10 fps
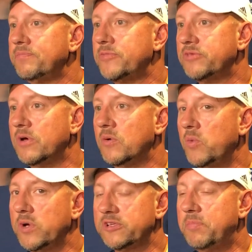So
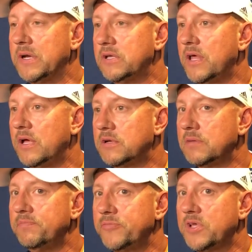we expected that
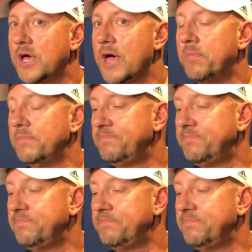to happen.